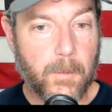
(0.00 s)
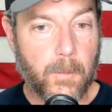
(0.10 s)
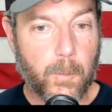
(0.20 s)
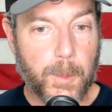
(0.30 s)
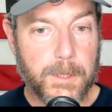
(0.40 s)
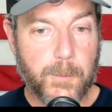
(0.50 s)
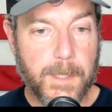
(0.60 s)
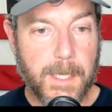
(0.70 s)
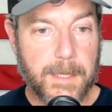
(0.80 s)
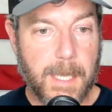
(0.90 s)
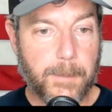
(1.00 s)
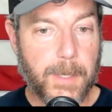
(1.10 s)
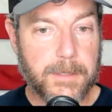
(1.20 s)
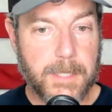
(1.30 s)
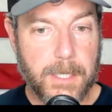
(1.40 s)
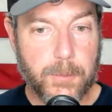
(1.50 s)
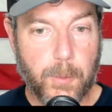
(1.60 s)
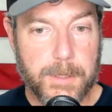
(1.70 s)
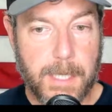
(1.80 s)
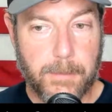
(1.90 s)
Once we get that presentation
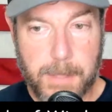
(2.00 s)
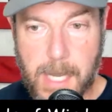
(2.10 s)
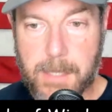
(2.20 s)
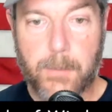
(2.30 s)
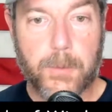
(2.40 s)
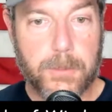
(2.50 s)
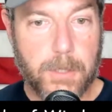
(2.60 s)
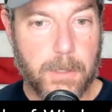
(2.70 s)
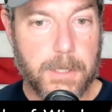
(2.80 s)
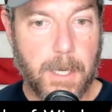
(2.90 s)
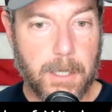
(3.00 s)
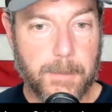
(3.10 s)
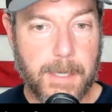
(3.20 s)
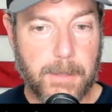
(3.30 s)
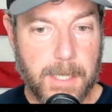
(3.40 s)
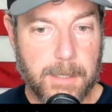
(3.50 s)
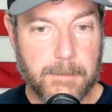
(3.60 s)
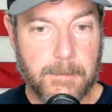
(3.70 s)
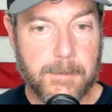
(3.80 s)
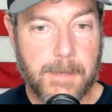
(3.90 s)
worked out, yeah, then we'll start talking about, hey,
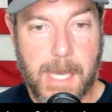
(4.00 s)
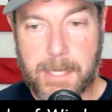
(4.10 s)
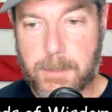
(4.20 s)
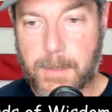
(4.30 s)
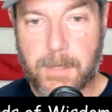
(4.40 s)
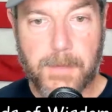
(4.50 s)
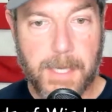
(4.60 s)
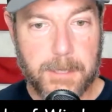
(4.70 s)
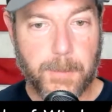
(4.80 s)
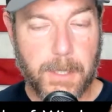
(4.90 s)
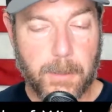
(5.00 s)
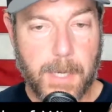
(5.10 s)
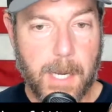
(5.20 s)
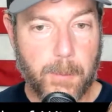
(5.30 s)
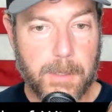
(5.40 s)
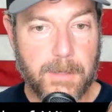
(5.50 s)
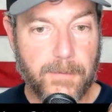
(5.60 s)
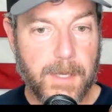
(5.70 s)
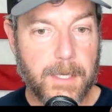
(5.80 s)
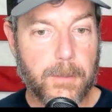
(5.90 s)
hands above, hands below, how we
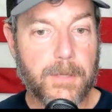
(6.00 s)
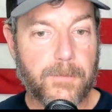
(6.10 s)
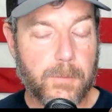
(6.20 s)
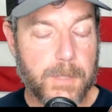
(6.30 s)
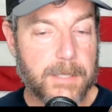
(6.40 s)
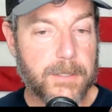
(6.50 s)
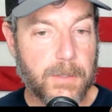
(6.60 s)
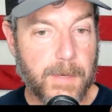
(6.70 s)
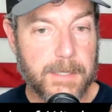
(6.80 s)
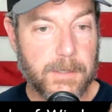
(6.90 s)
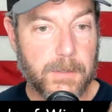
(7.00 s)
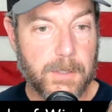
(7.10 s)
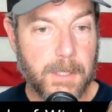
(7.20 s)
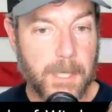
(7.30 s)
defeating our different retention devices,